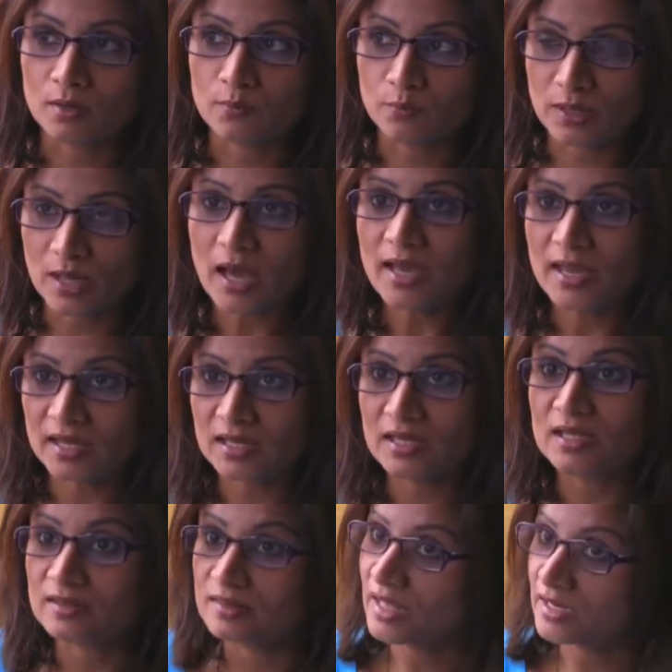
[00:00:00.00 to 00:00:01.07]
we are
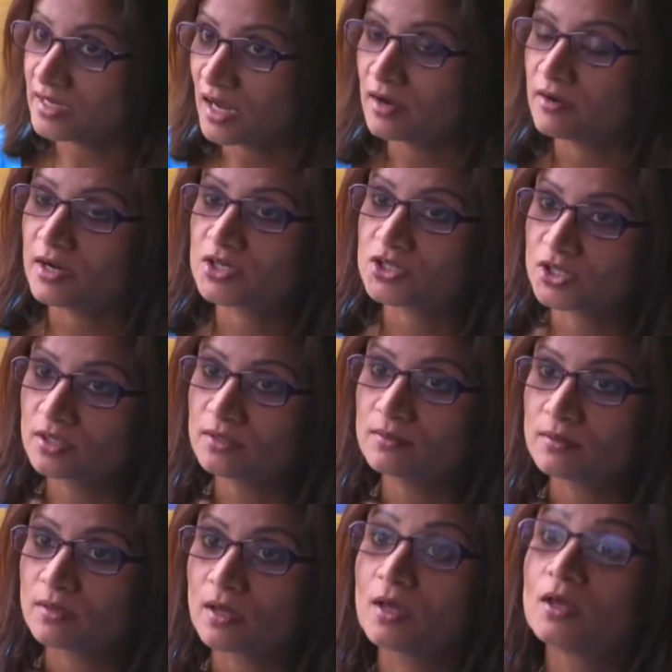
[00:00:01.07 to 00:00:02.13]
heading in that direction.
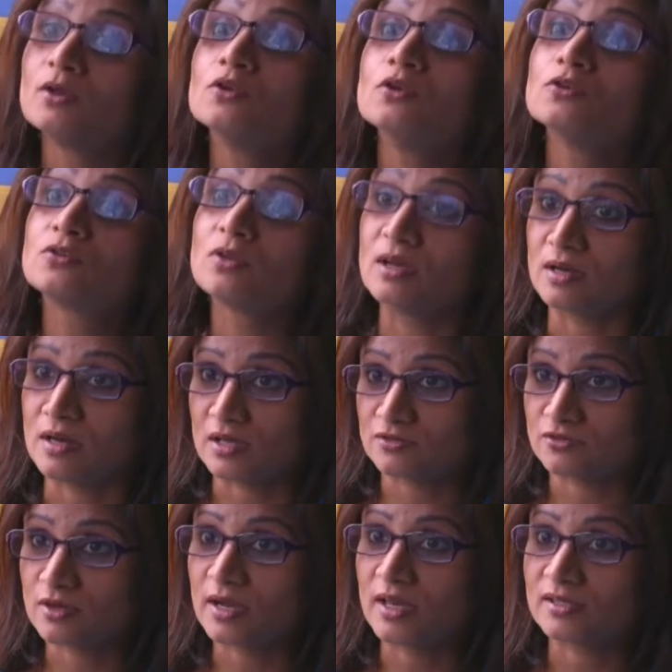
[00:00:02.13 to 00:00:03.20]
Due to
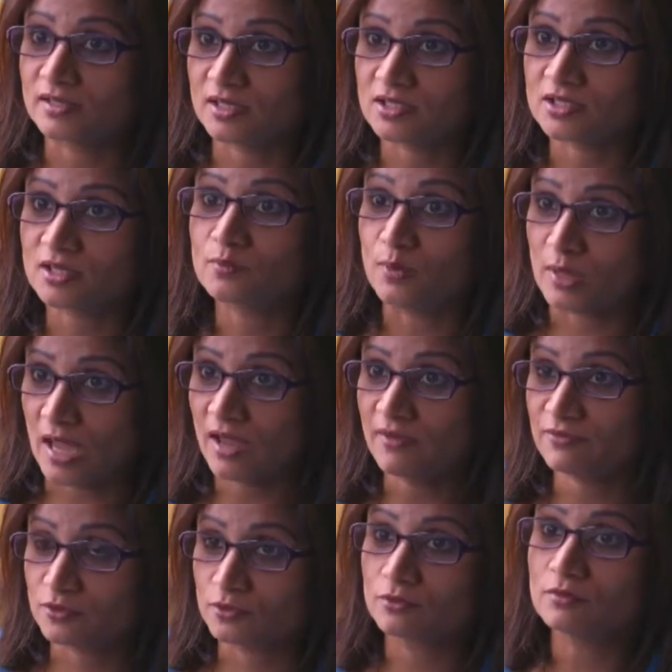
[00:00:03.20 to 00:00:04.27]
industrialization, we
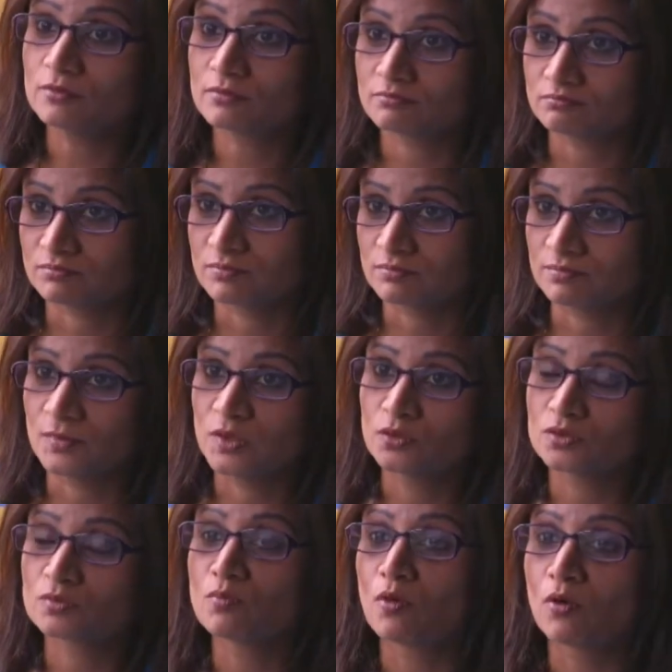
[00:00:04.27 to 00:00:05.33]
have to
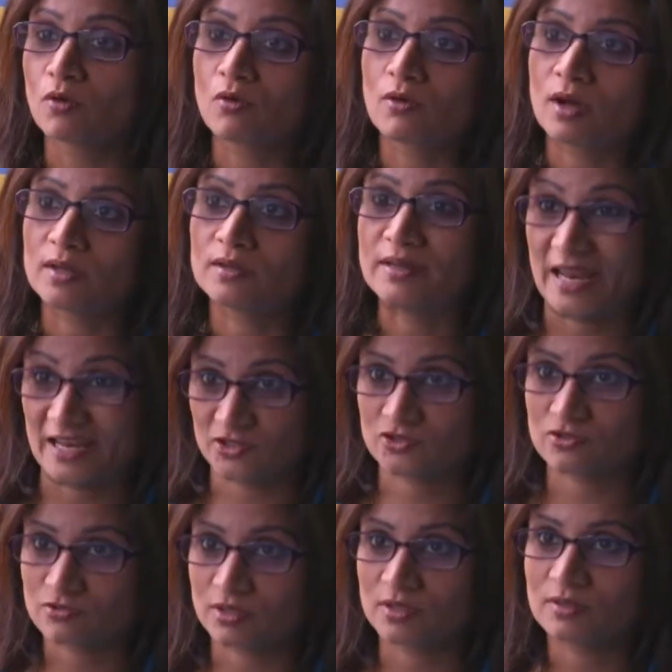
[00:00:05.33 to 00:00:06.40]
use more
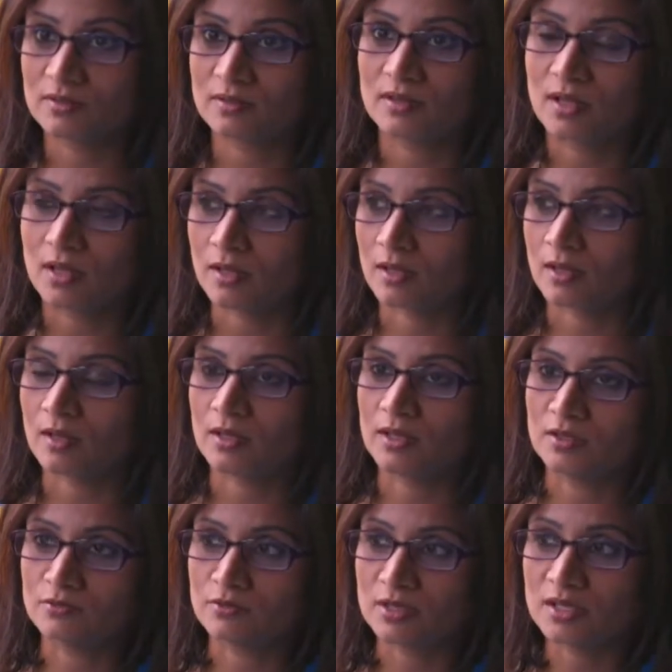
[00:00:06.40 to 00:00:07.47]
natural
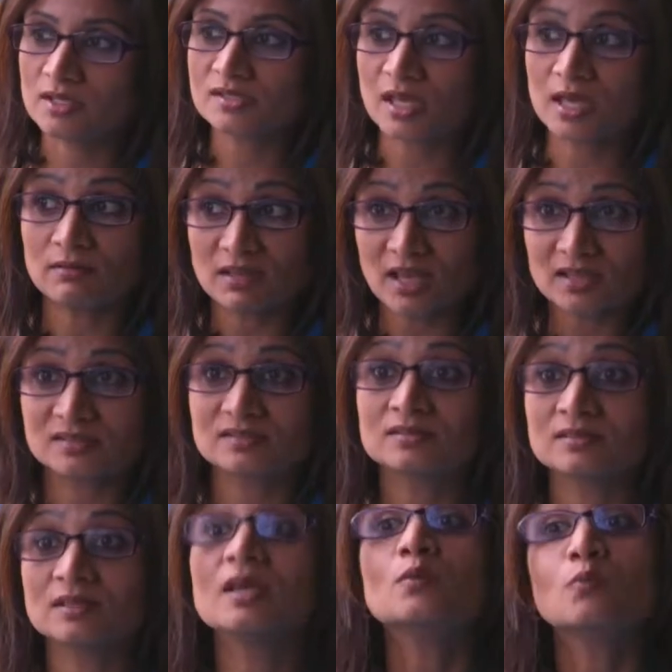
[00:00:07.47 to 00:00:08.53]
ingredients, and yes,
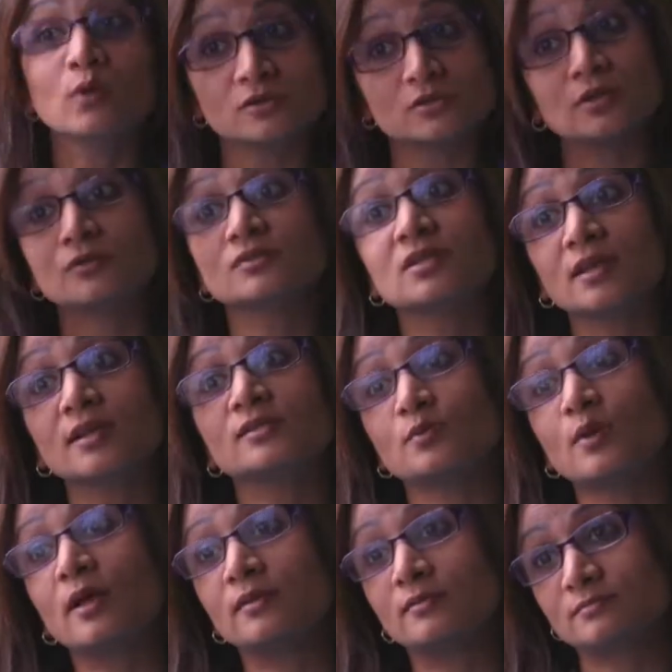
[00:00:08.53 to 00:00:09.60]
it works on our skin as
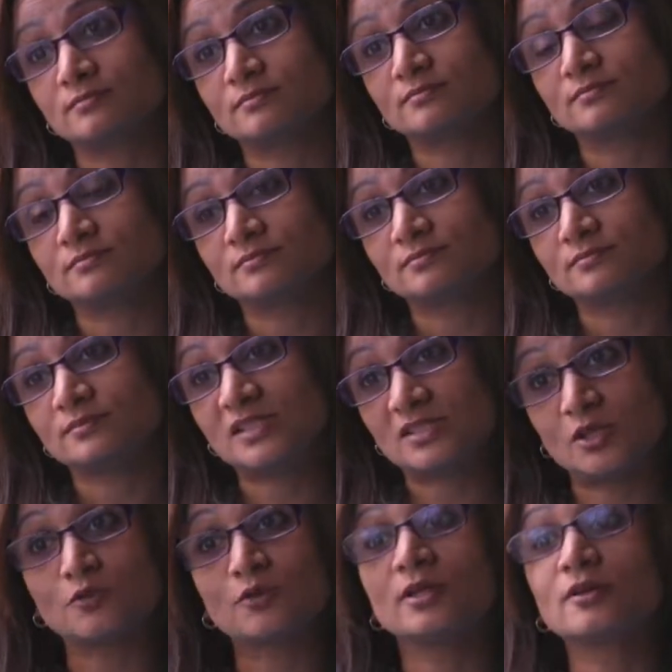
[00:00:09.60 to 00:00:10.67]
well.
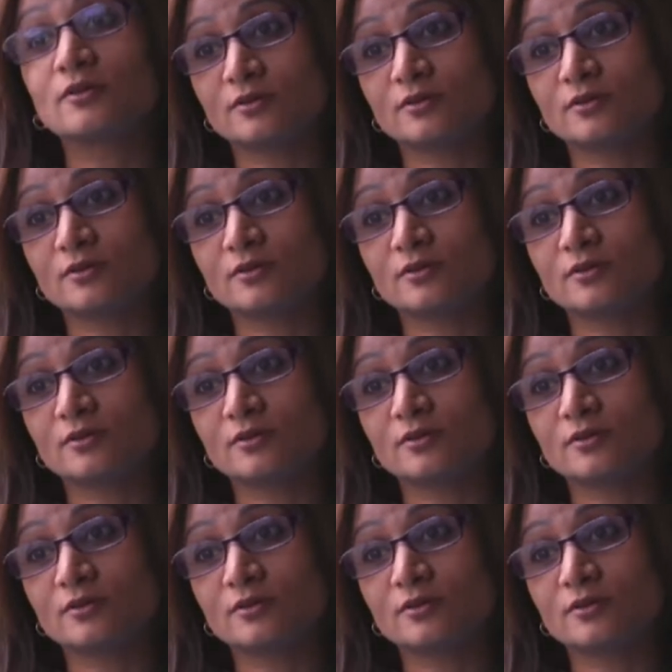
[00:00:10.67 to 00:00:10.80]
It's equally